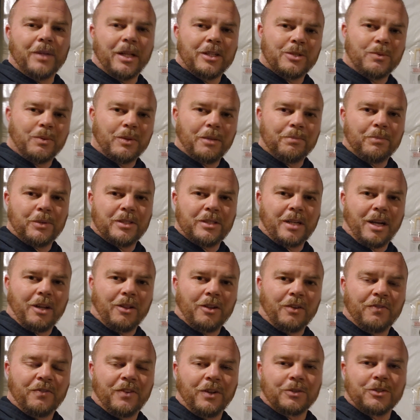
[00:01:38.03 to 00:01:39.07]
That's what the
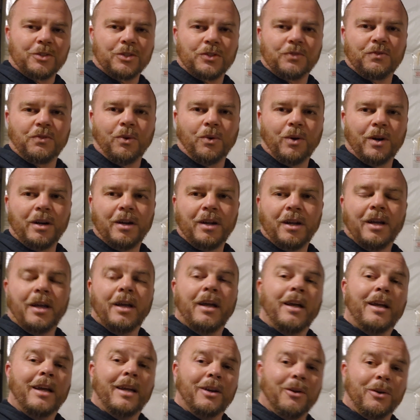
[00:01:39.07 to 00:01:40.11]
particular filter's for.
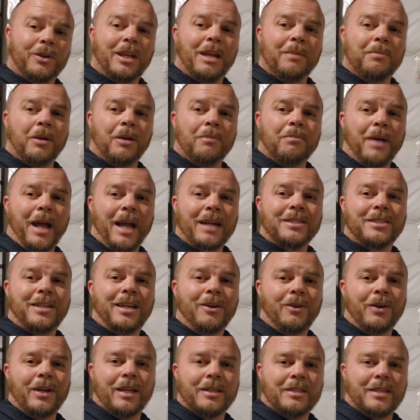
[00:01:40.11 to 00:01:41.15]
It'll keep your
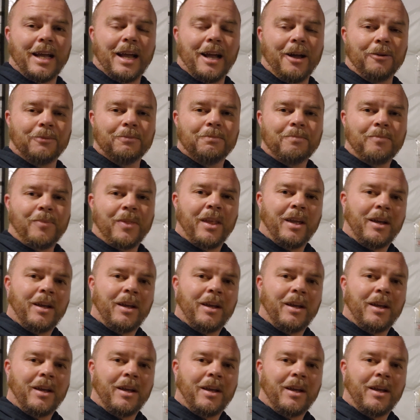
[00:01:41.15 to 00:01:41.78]
bacteria down.